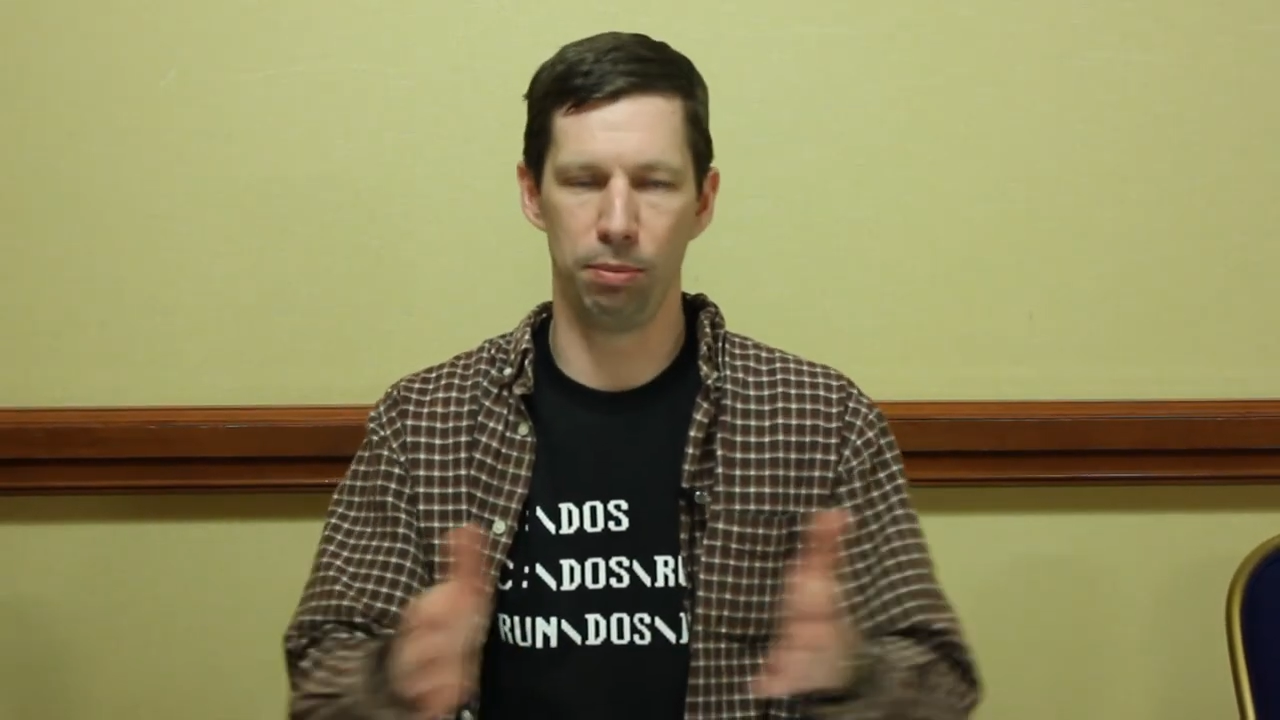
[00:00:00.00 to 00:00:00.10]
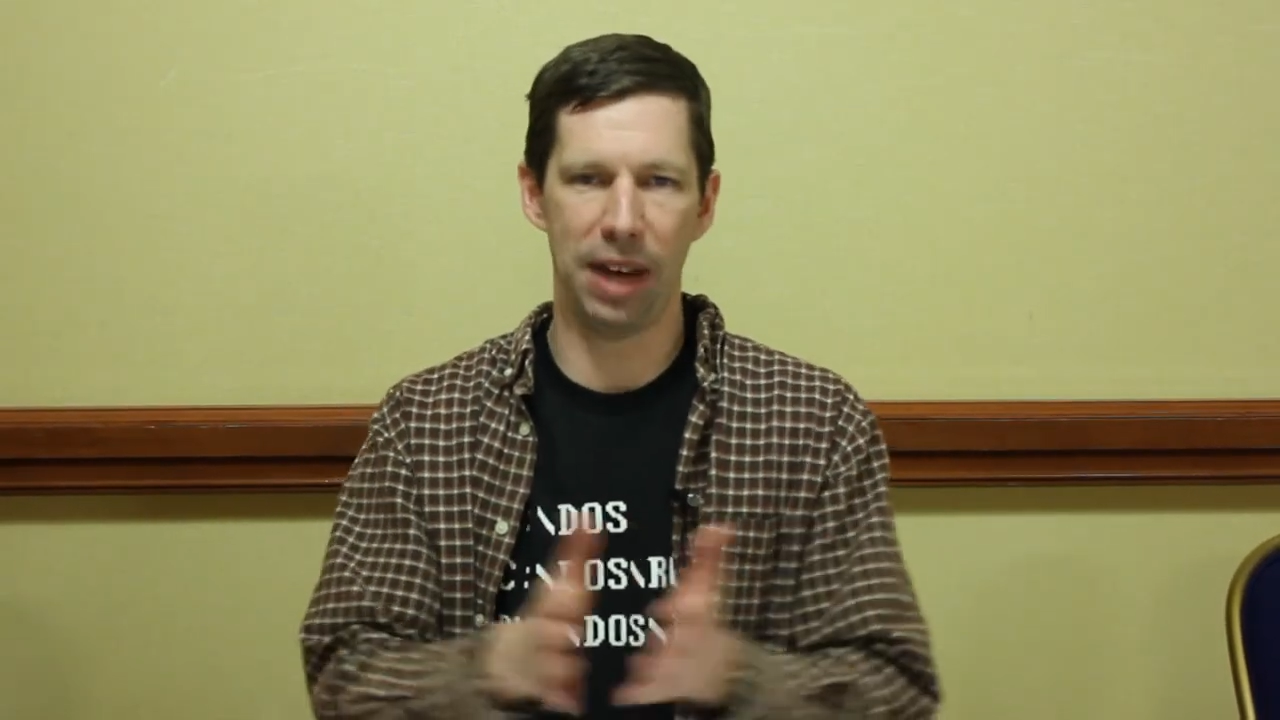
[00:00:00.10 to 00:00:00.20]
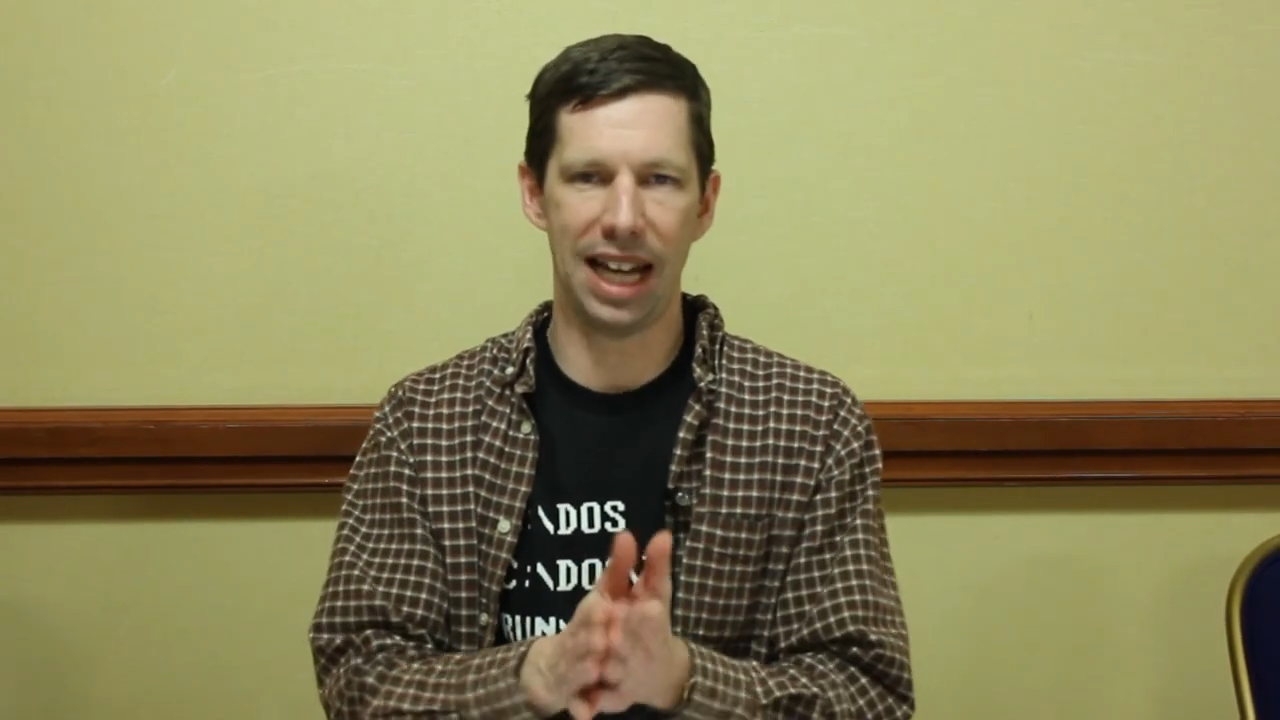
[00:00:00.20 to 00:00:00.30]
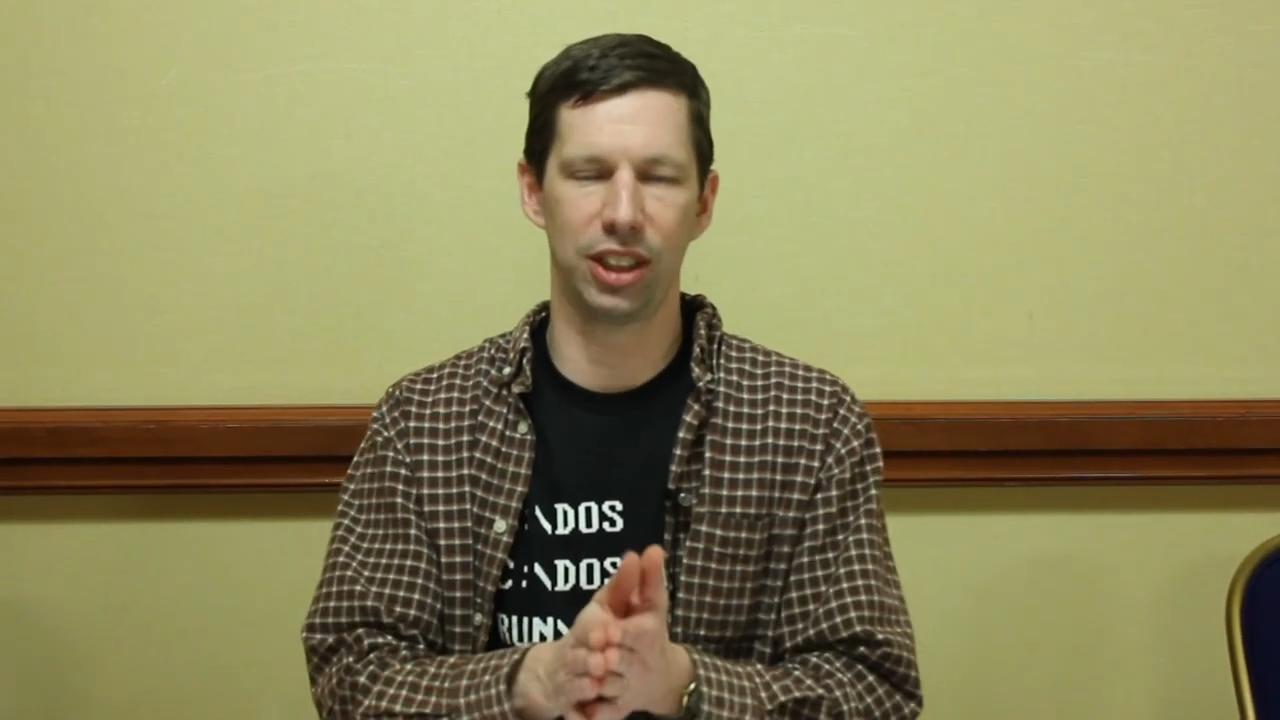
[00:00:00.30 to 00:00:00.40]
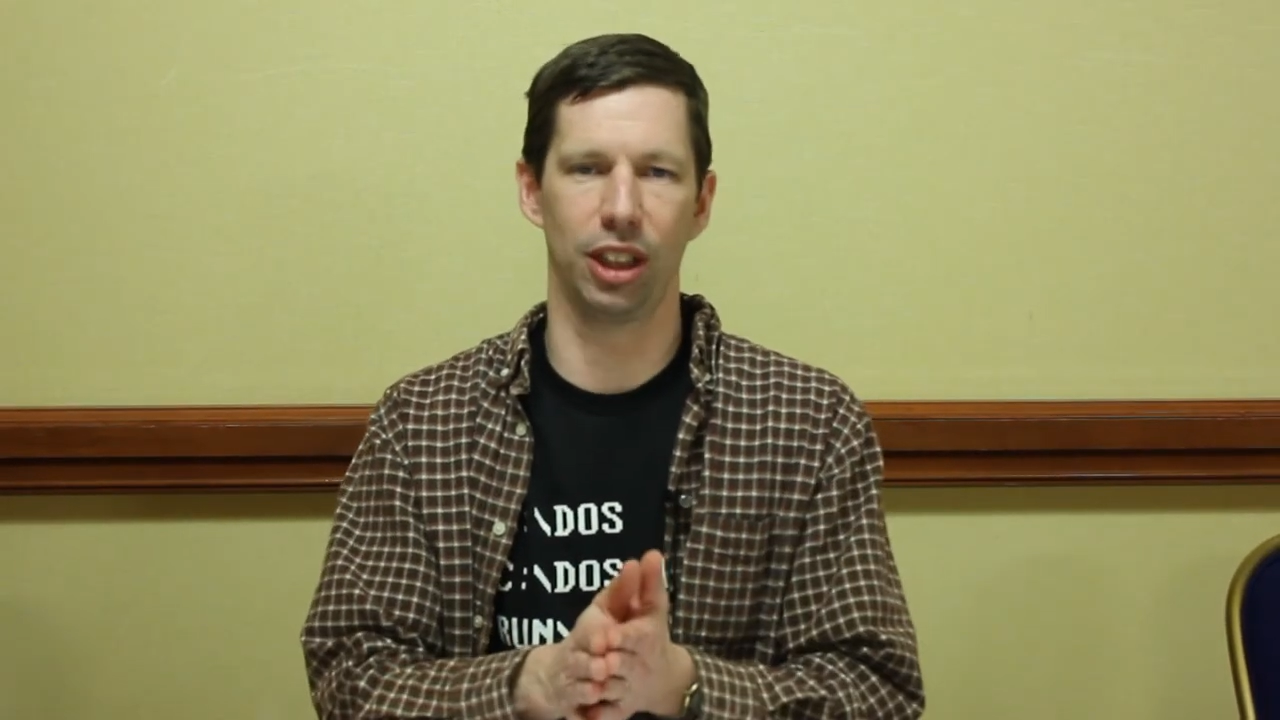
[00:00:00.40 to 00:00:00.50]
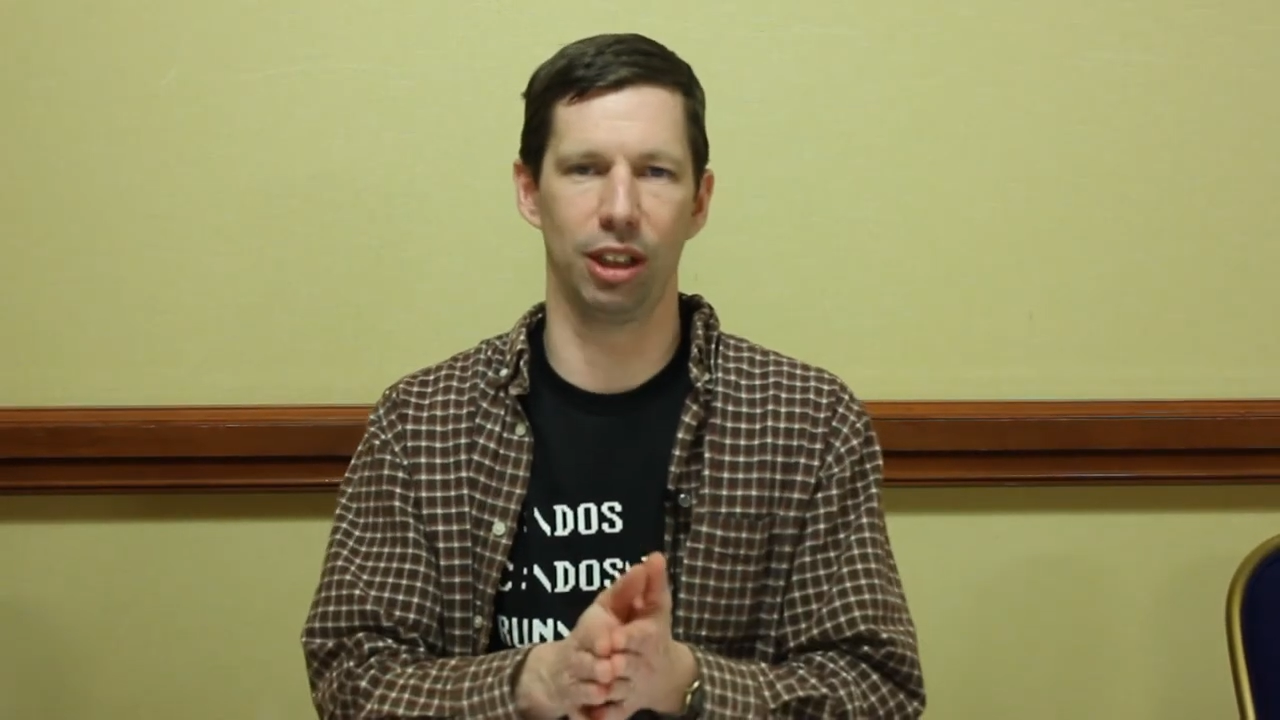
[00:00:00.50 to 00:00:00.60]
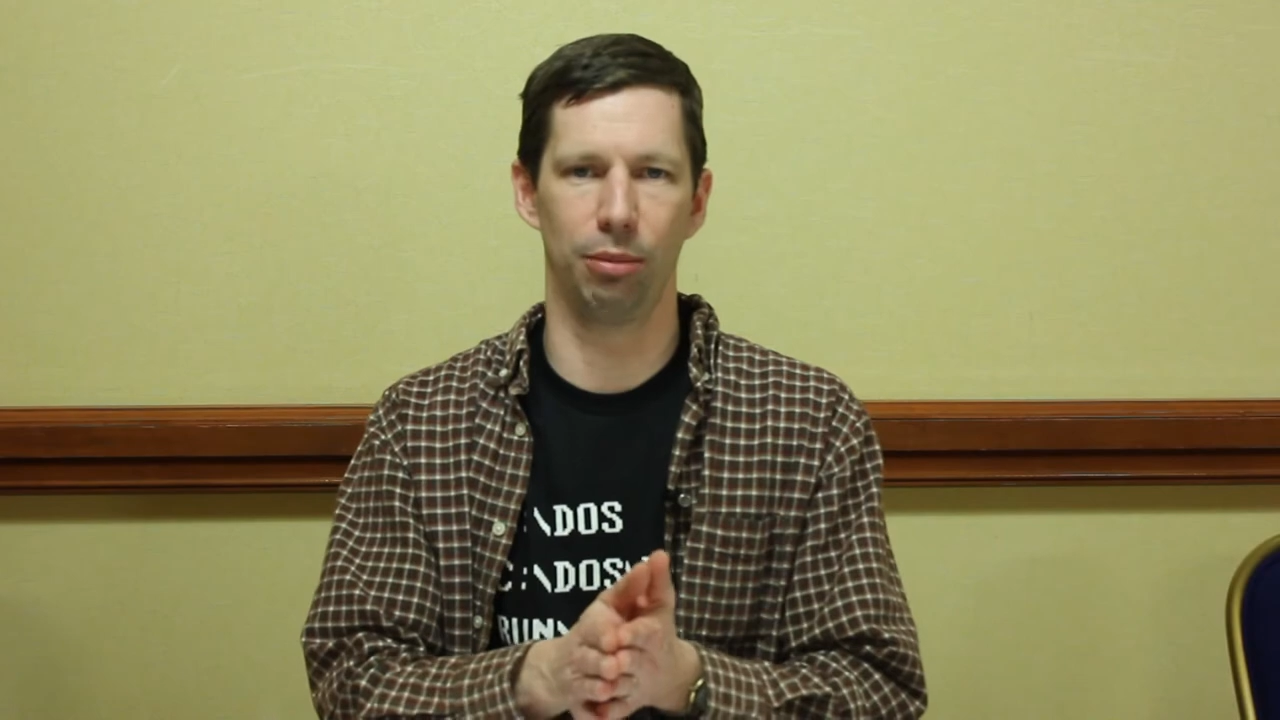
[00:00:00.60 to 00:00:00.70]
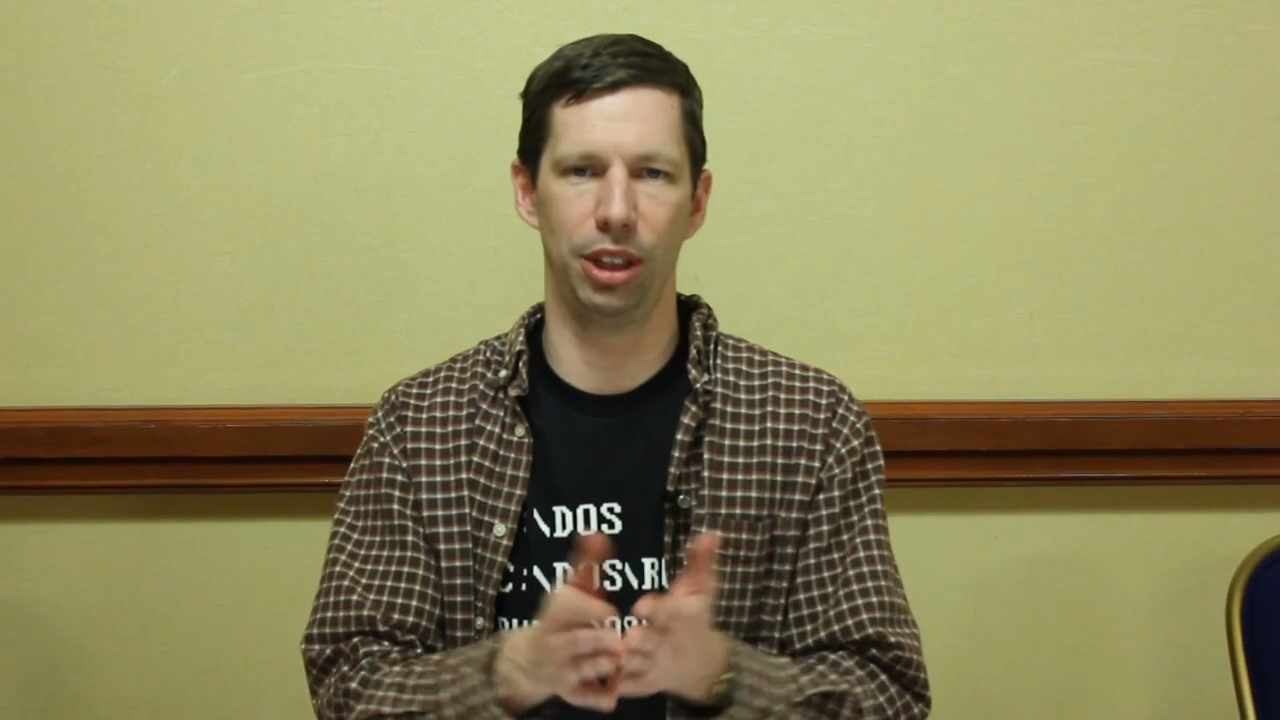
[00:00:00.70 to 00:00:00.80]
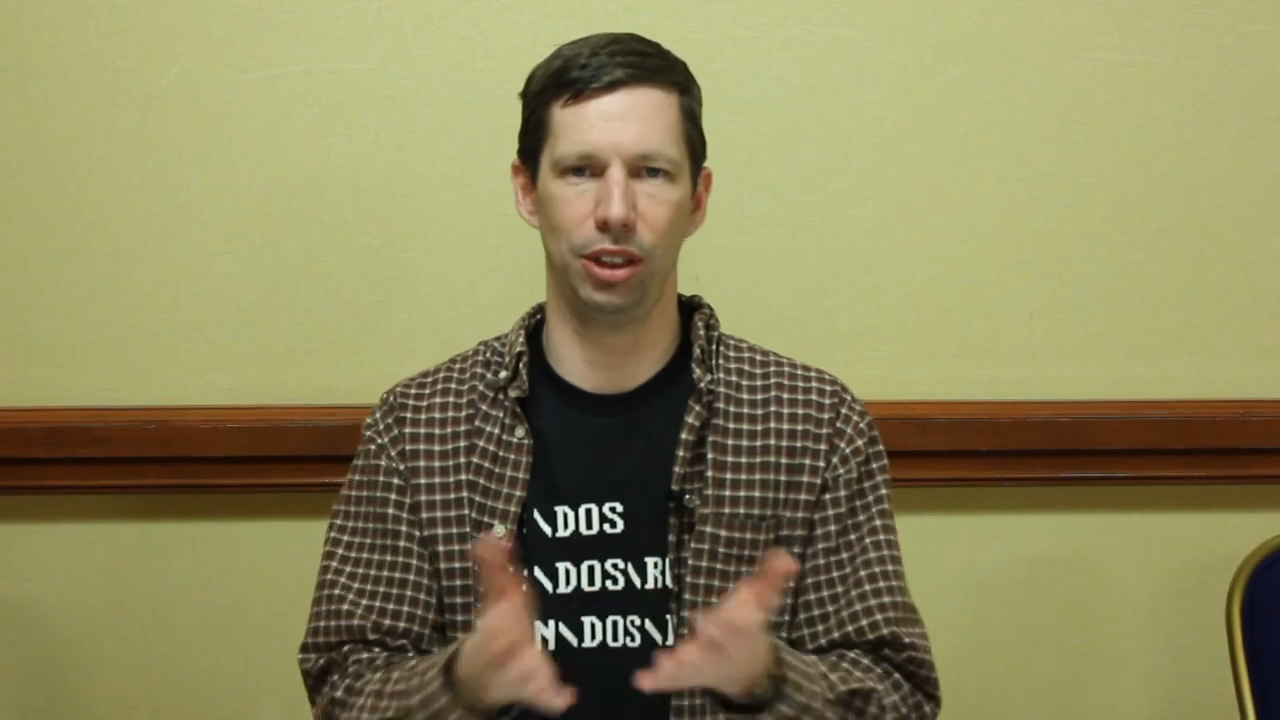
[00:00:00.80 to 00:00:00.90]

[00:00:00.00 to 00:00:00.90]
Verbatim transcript: matching them,